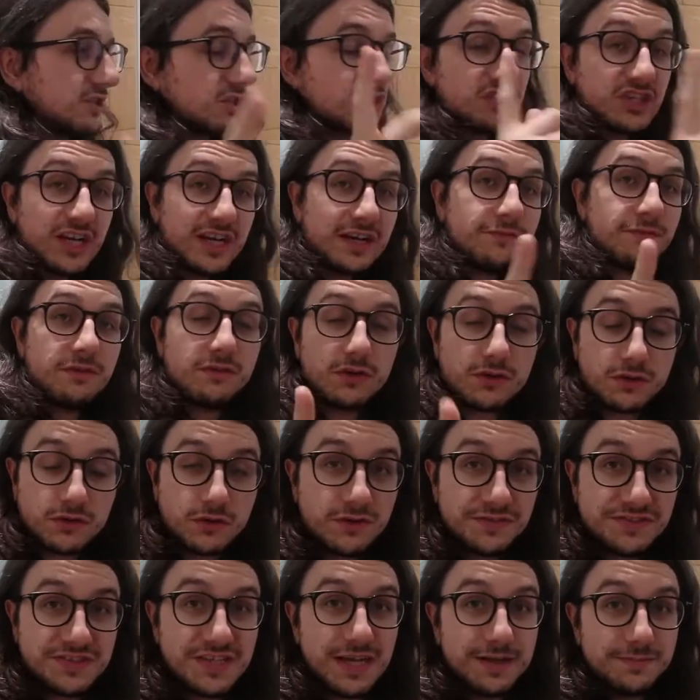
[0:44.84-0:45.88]
just check if you've got
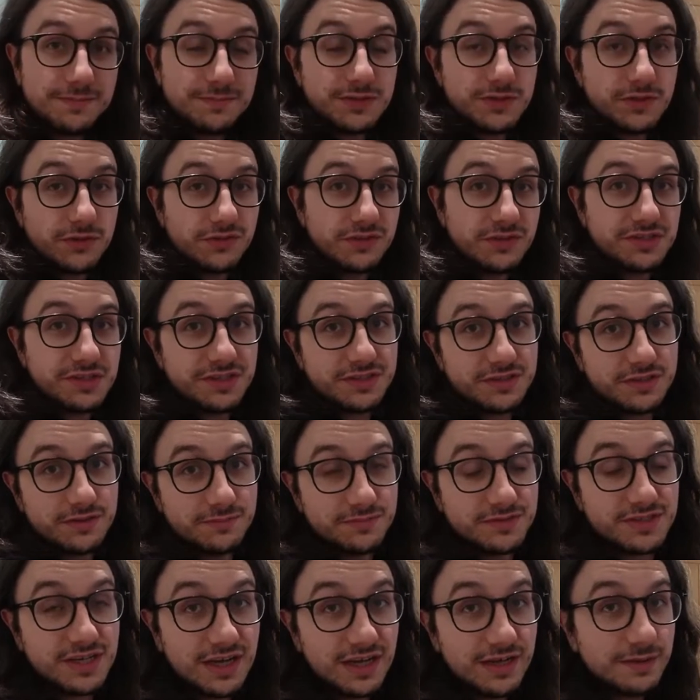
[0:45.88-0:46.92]
crontab installed in your
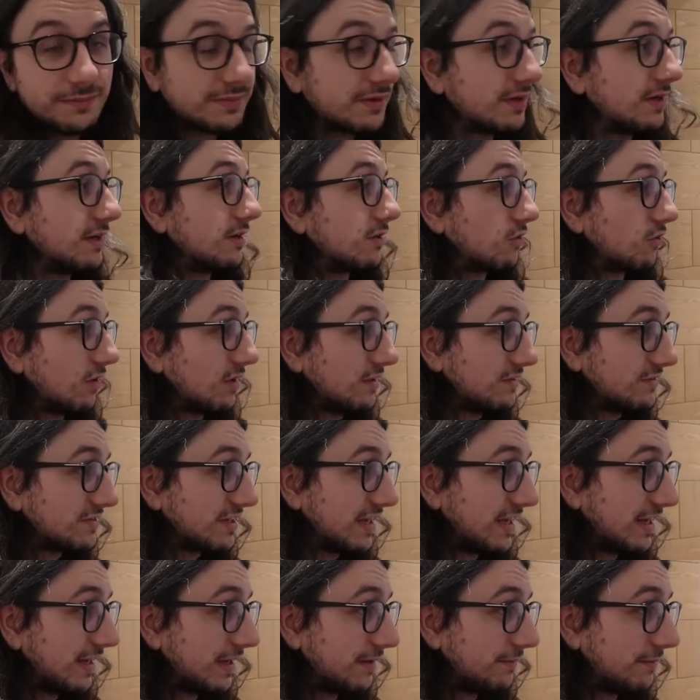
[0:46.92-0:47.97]
system. Type
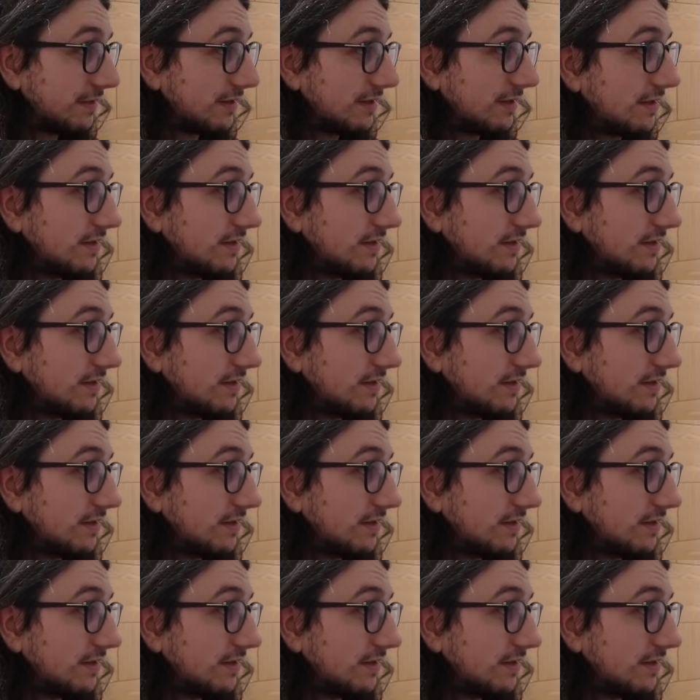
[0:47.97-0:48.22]
crontab.